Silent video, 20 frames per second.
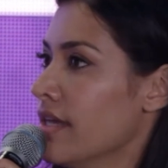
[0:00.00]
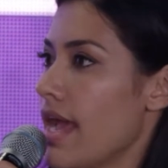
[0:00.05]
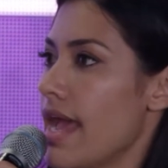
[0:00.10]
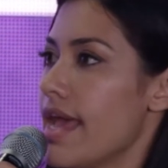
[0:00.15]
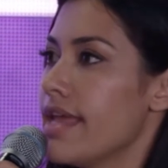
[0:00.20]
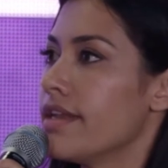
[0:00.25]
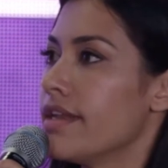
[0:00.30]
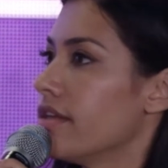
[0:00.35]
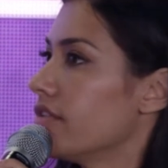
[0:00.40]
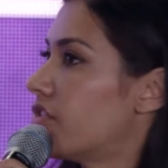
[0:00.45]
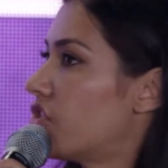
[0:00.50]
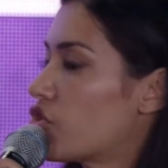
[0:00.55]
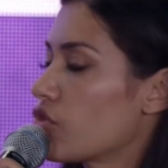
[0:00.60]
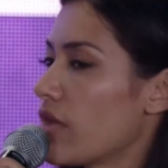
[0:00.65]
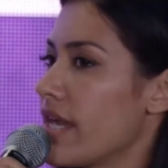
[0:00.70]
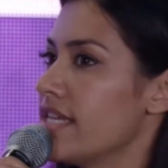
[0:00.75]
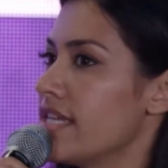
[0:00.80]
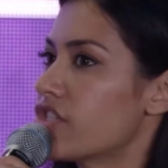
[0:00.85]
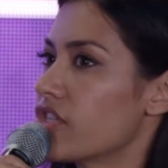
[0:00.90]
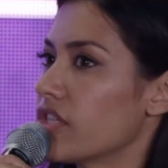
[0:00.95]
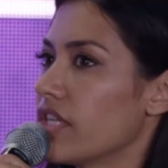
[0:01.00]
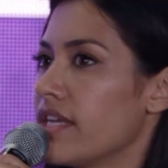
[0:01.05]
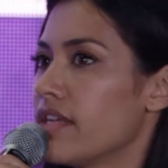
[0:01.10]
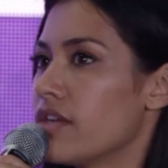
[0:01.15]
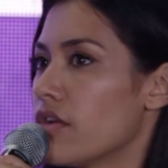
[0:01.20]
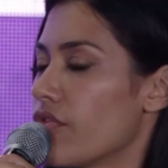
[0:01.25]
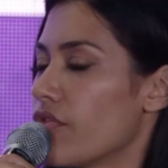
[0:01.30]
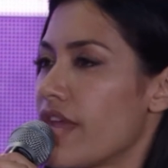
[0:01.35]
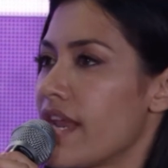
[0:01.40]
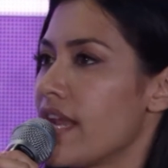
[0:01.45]
And strangely,
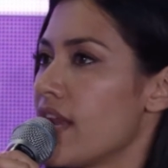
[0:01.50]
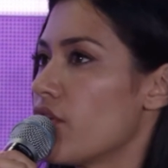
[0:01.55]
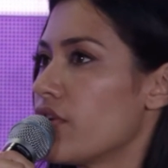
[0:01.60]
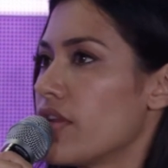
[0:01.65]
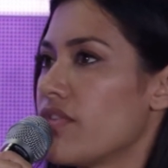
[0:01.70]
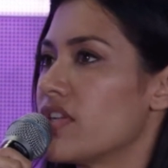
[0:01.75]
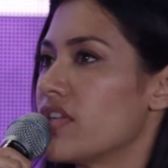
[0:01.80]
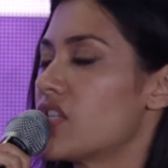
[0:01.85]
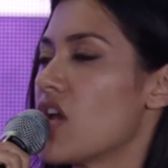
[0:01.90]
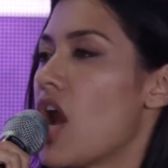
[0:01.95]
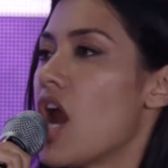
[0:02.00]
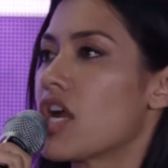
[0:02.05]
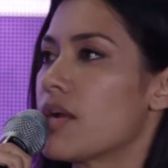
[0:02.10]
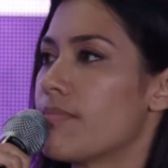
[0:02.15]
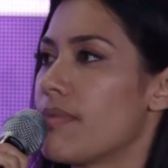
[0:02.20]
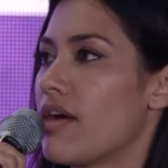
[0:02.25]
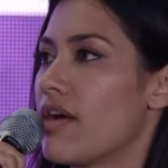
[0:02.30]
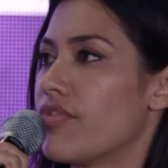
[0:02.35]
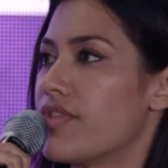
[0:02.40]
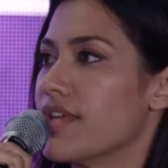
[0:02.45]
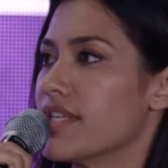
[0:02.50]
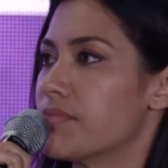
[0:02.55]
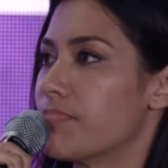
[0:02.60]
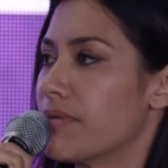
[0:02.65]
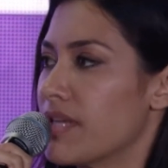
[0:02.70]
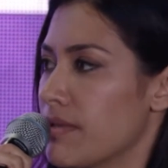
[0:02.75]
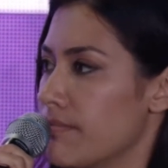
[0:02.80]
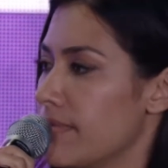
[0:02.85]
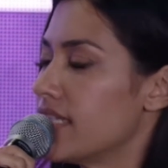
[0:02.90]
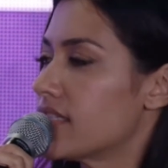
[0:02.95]
you know, they don't even talk about this,
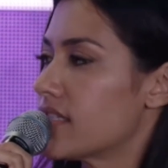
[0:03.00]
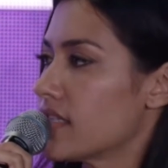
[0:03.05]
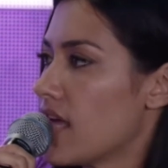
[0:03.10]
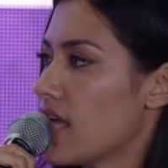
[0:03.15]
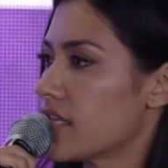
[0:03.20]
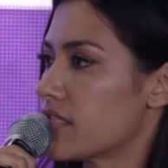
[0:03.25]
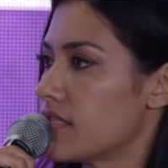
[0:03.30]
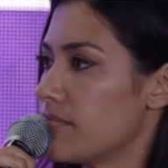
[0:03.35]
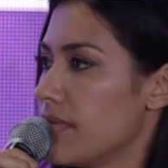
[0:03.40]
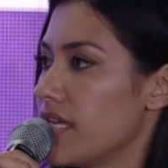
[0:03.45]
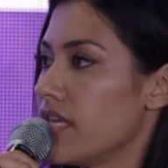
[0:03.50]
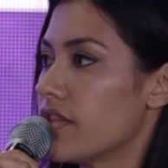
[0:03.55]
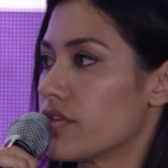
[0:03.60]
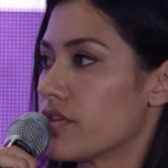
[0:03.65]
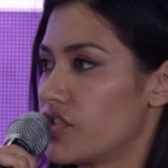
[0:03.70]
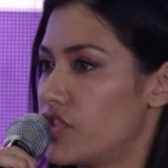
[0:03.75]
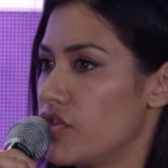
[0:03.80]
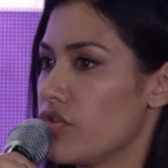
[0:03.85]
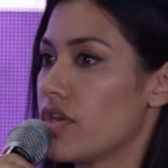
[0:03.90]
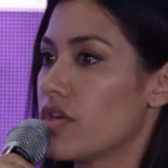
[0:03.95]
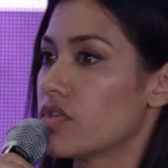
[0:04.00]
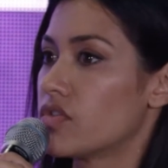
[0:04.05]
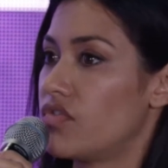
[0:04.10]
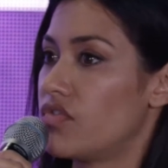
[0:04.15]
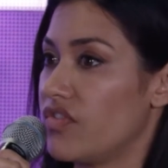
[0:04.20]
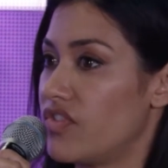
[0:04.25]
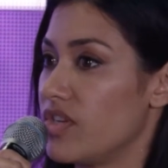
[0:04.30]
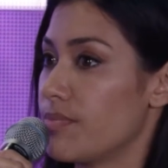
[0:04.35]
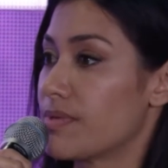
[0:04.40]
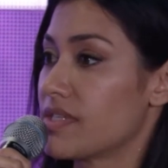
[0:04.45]
but it means a lot to me. Their studio's
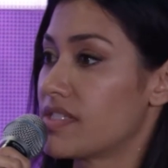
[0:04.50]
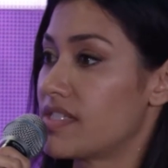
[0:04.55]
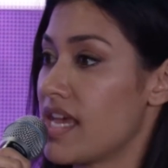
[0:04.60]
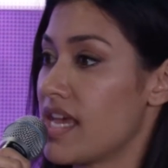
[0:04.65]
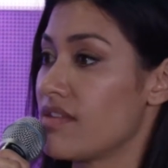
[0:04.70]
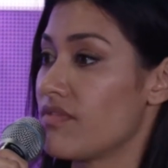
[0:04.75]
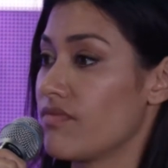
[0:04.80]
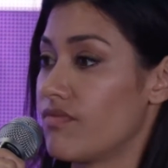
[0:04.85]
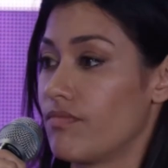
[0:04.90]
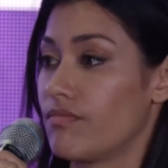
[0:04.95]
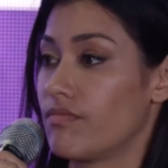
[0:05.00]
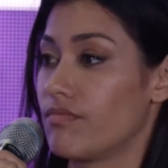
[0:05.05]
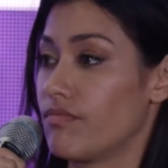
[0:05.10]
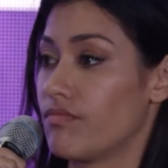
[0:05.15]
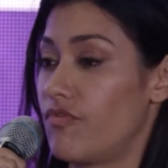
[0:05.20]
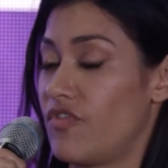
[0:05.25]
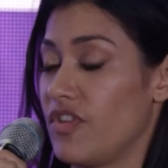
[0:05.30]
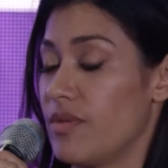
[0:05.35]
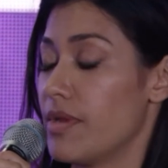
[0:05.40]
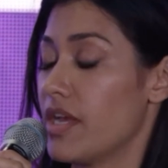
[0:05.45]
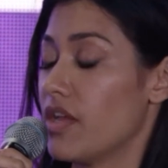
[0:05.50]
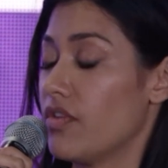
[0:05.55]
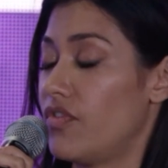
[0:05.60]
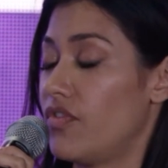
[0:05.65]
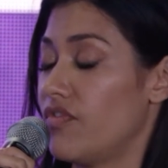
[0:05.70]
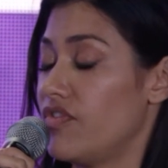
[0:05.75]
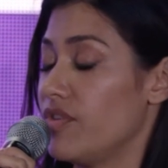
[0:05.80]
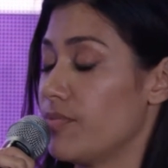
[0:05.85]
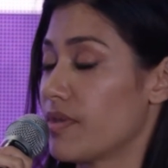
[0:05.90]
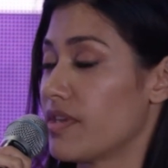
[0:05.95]
50% female,
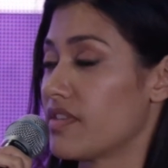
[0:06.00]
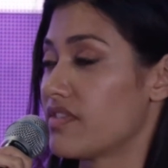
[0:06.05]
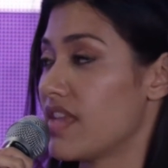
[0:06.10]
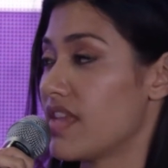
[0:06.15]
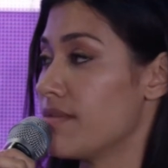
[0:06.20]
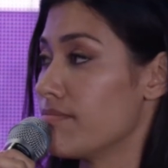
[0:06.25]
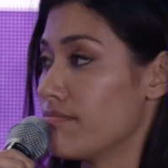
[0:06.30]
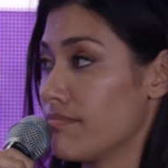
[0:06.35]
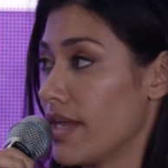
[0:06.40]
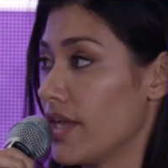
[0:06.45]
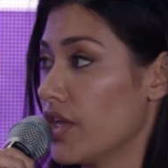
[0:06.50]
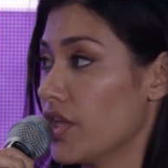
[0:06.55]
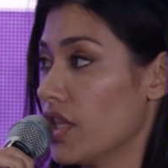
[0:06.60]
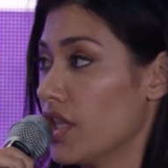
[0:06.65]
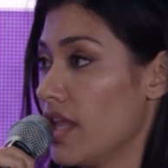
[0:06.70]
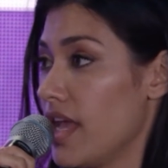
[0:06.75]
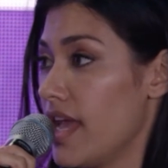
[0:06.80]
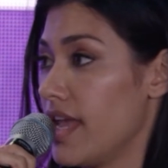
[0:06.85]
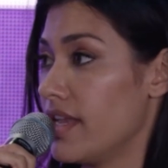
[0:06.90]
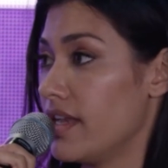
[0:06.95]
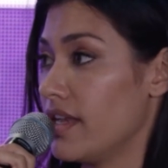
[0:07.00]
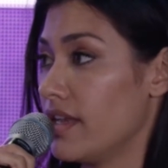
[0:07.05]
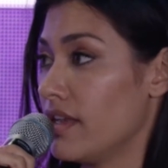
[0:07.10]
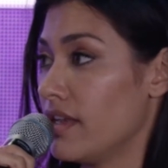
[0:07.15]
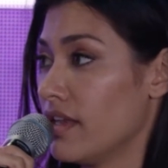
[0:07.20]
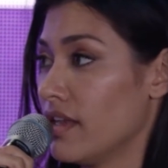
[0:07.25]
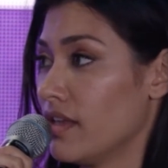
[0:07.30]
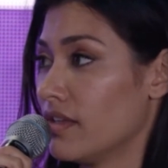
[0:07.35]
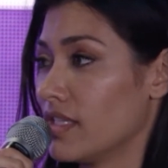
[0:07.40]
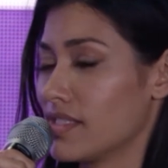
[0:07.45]
50% male, and
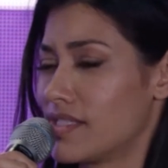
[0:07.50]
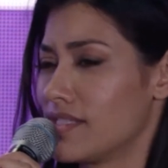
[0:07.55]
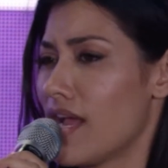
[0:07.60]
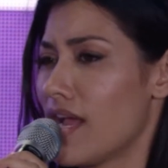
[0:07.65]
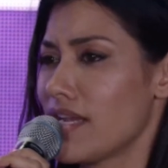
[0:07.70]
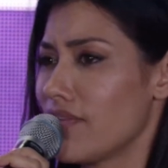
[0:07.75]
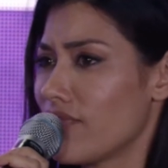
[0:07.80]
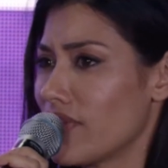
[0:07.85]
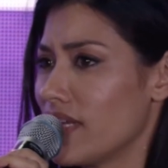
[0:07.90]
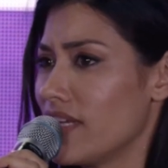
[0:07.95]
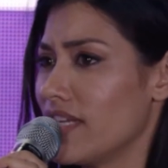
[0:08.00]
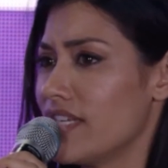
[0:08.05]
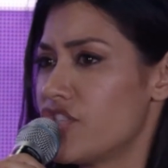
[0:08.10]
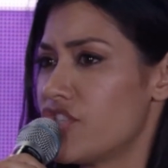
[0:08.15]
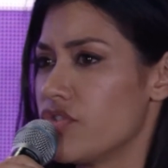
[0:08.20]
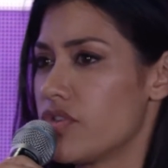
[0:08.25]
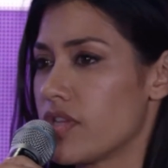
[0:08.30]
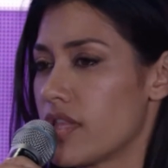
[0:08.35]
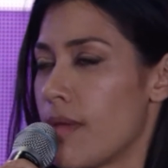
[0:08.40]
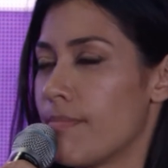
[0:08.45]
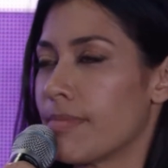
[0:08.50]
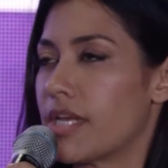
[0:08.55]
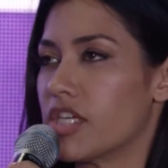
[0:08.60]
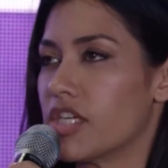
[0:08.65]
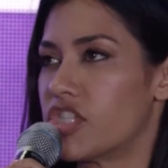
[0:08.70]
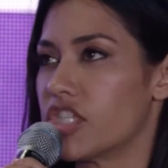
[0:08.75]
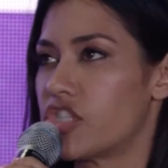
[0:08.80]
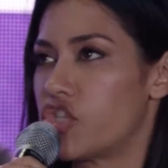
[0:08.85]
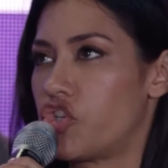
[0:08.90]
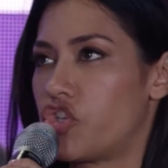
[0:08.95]
that's not even an issue to them
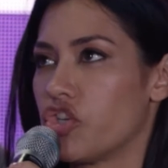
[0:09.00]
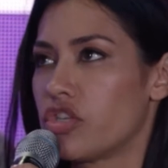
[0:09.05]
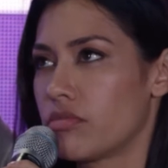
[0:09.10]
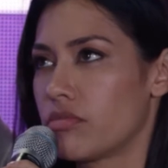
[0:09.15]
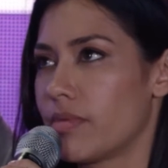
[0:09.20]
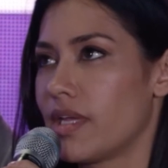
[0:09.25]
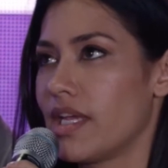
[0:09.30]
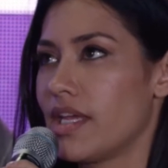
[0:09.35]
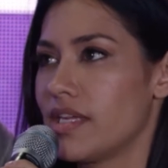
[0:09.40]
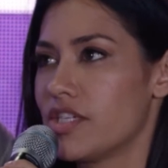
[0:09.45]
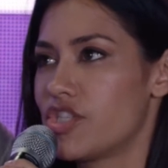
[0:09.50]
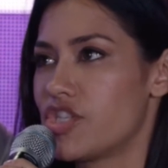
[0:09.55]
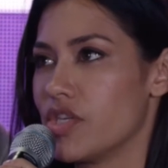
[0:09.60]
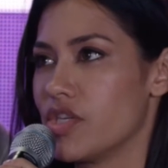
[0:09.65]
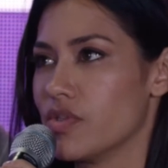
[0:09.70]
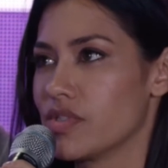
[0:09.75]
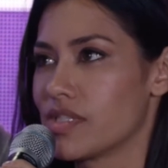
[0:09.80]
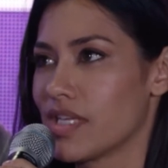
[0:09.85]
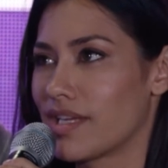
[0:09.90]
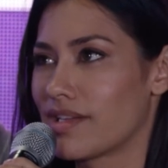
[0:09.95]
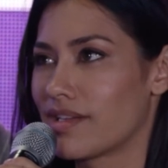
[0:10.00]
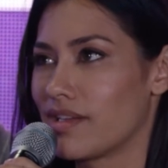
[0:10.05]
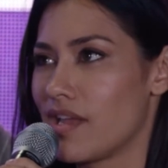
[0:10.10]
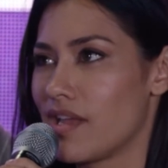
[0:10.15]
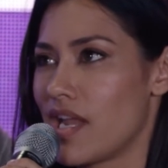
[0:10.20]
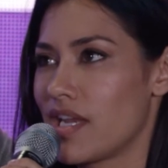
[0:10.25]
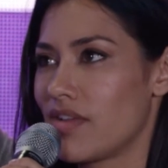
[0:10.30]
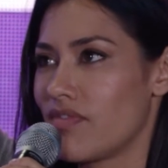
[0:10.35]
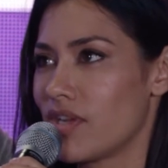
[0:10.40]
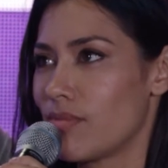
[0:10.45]
because it shouldn't be an issue. It's like
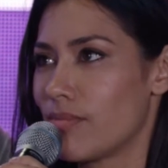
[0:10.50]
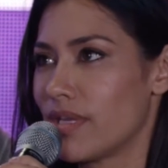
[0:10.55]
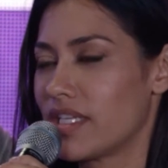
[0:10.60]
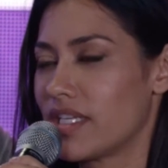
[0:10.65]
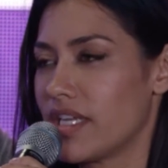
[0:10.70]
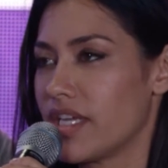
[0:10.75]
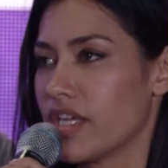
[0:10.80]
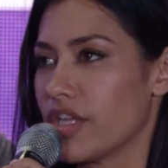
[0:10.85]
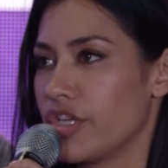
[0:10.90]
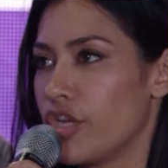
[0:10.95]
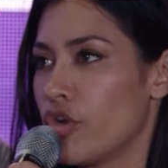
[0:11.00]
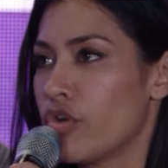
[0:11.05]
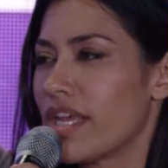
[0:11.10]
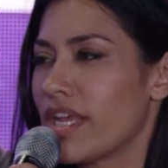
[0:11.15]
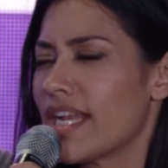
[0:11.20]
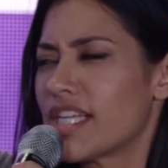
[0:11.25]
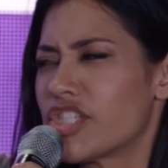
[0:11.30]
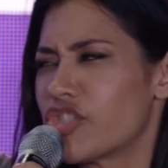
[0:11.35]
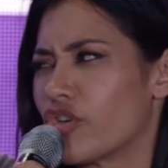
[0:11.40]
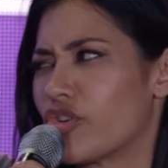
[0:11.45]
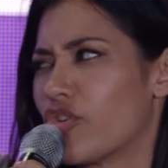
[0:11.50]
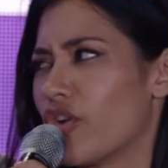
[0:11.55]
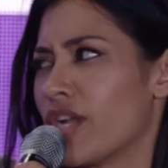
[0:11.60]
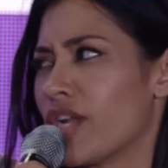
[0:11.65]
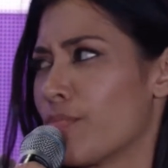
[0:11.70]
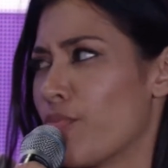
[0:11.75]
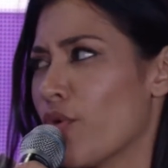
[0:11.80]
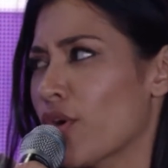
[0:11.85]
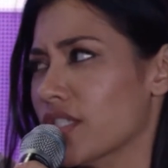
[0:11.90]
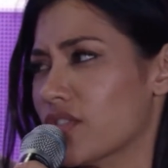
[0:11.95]
not even a big deal. You don't get extra
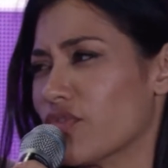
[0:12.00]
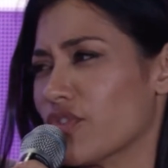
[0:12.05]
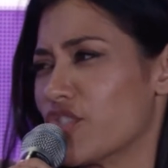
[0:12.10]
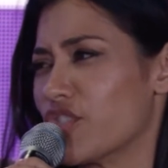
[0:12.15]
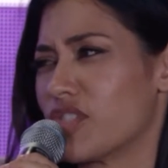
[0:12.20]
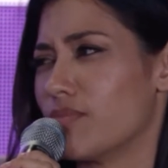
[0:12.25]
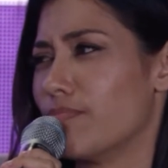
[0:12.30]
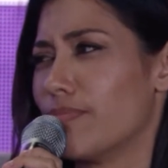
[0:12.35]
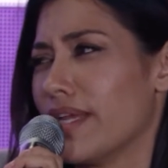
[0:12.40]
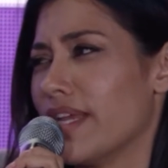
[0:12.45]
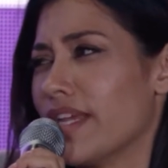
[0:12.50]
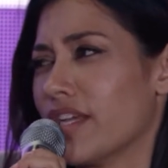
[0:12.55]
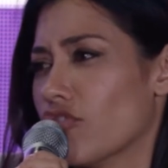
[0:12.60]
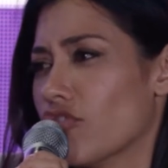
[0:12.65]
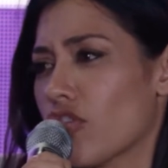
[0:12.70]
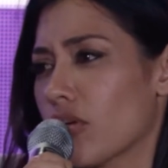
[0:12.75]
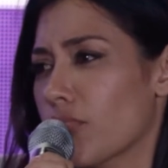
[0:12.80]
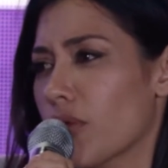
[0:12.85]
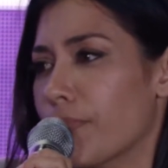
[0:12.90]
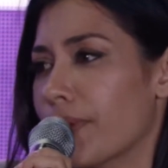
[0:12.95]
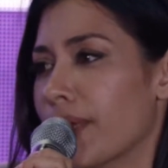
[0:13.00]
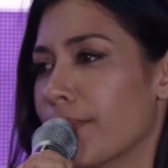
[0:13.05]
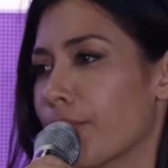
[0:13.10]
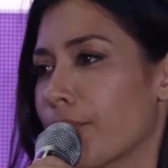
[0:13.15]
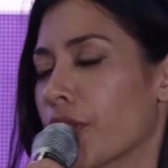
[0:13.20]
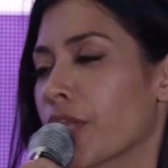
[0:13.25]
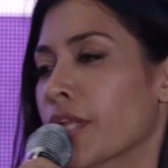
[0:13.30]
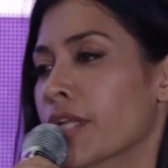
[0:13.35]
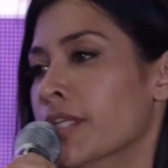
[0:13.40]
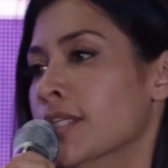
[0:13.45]
credit points for just being normal
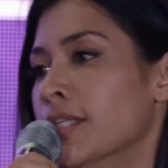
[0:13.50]
people.